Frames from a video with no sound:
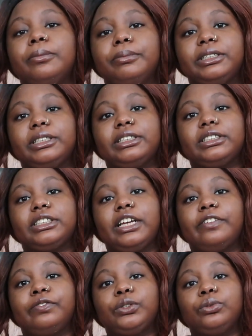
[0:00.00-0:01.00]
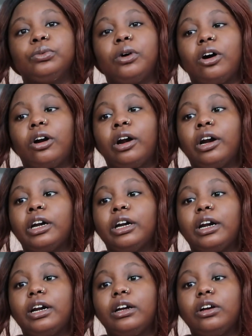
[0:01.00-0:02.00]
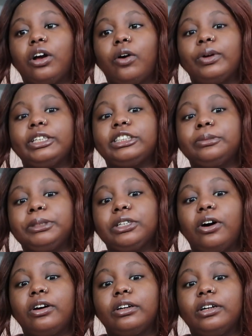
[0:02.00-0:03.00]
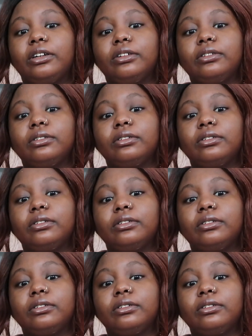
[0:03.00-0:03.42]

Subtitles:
because if you are going to be on a